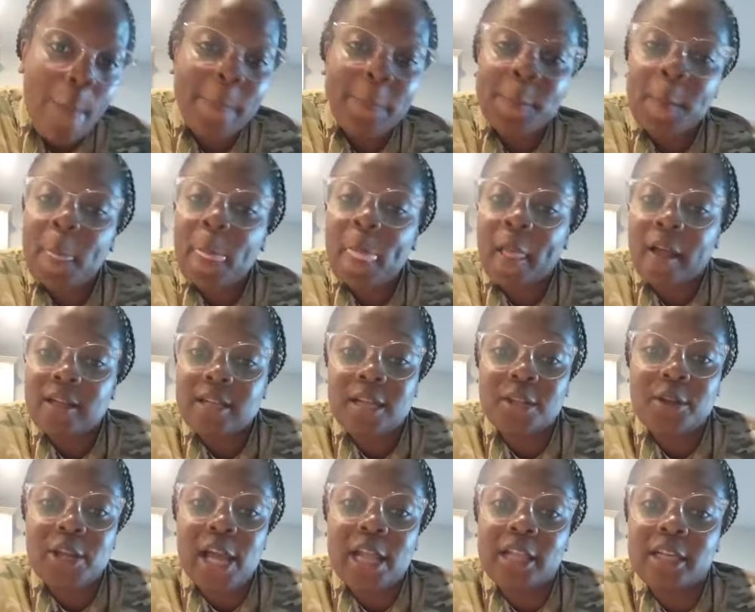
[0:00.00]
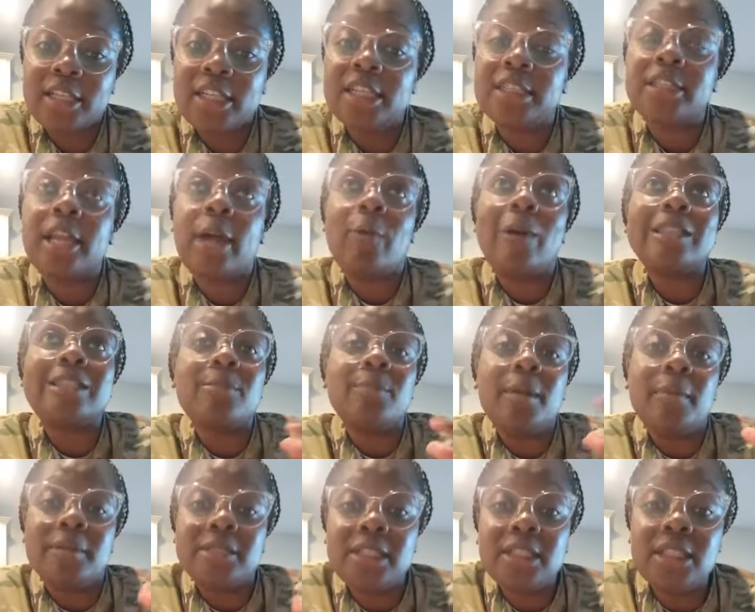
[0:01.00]
Cause I know y'all up here is like watching me, but you
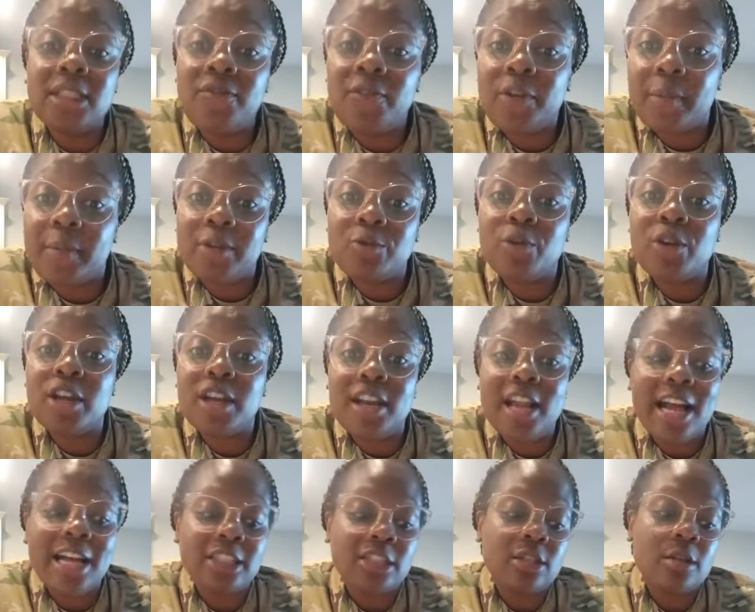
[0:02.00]
going better be real nasty.